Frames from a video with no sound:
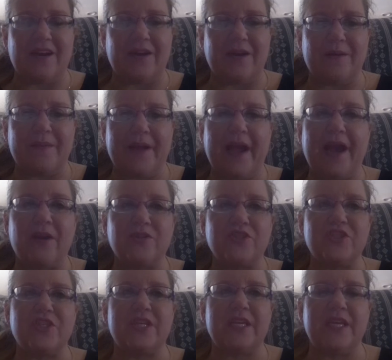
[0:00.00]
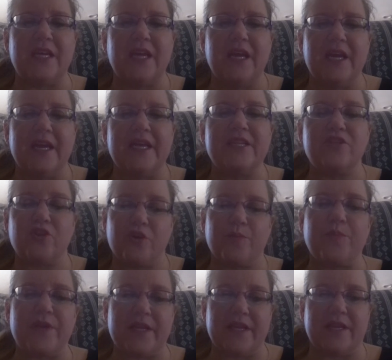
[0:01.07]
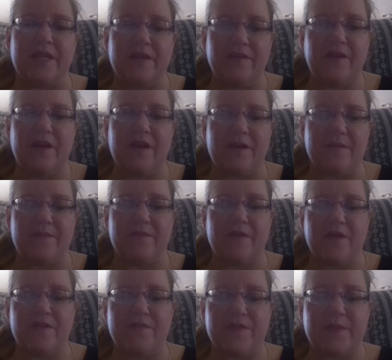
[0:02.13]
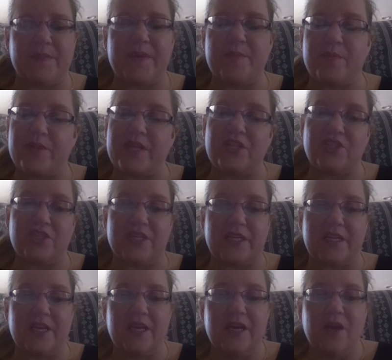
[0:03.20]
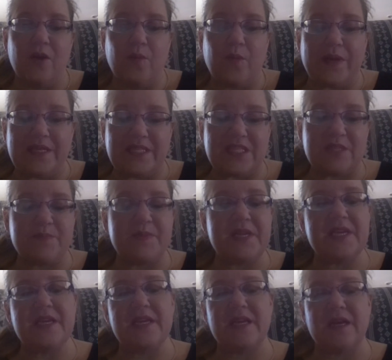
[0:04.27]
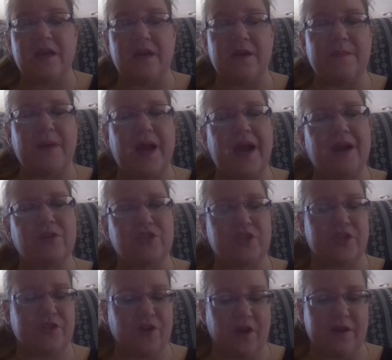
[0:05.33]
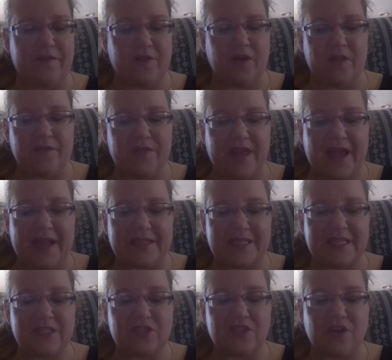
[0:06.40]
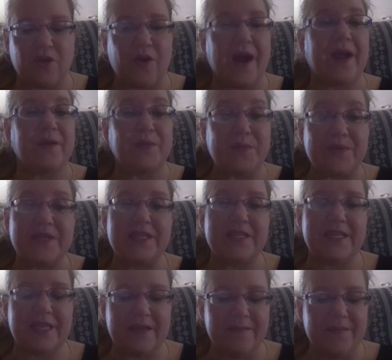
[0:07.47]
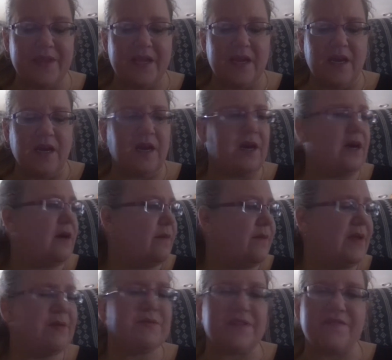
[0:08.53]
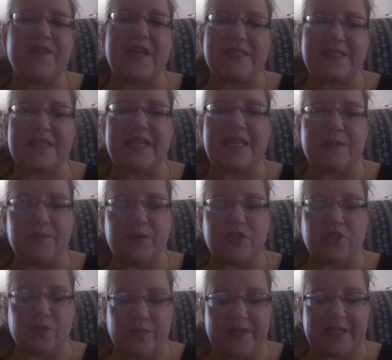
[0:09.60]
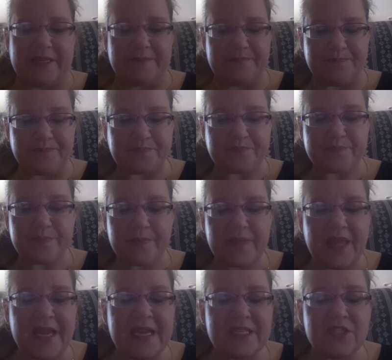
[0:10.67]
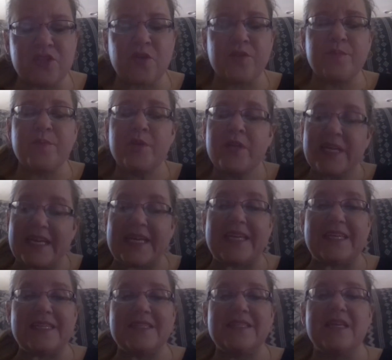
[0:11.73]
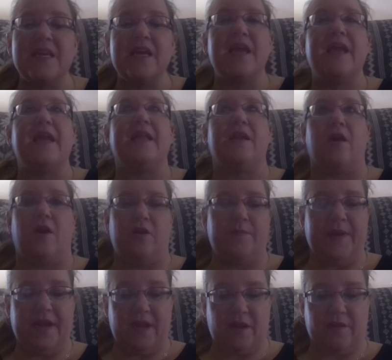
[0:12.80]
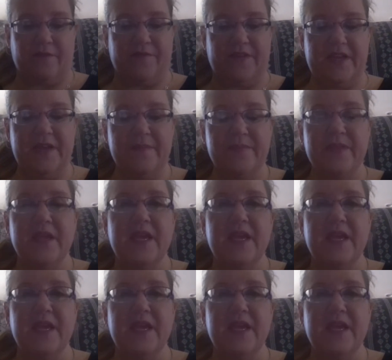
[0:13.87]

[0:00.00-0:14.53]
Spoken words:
How she interpreted the people that she went to speak, how she thought of all of that, and so I really, it was a fascinating book to read. And so the book is an autobiography.